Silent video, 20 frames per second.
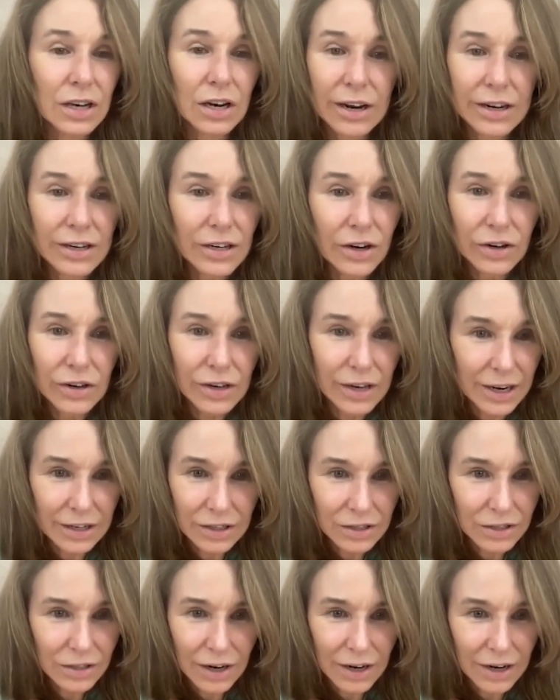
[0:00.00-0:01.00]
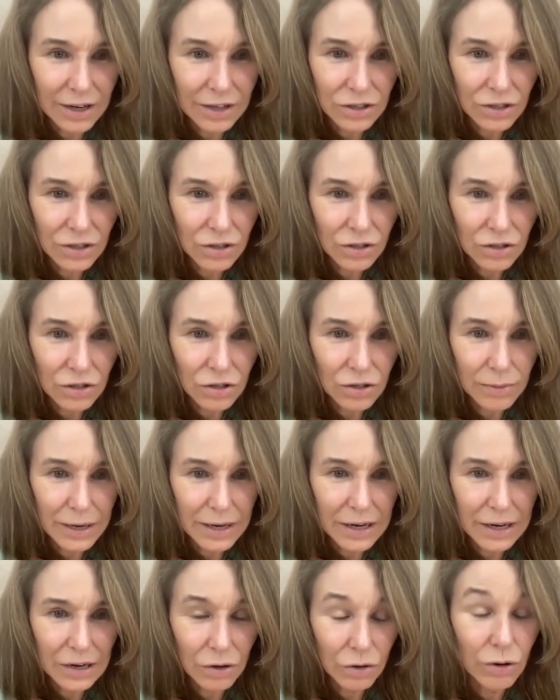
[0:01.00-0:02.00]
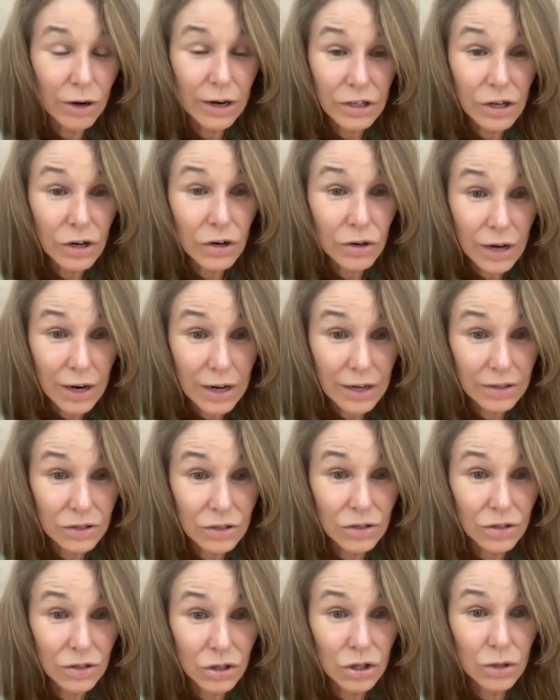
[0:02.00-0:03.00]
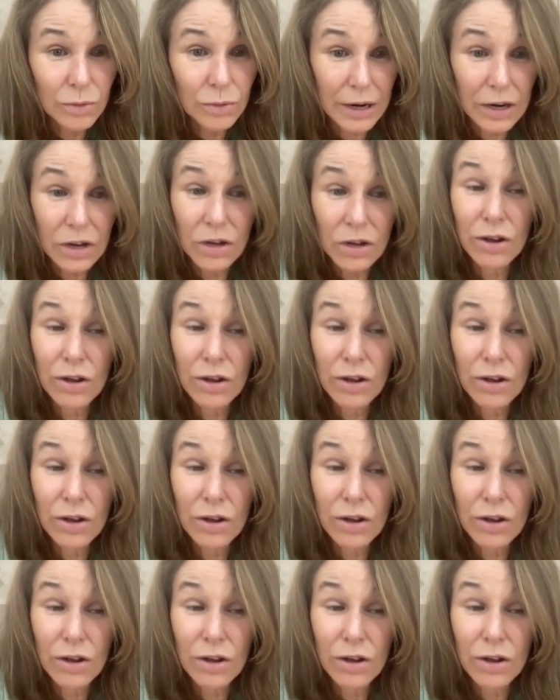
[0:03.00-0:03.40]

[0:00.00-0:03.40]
and I don't get to ask you too many, or I don't ask you too many.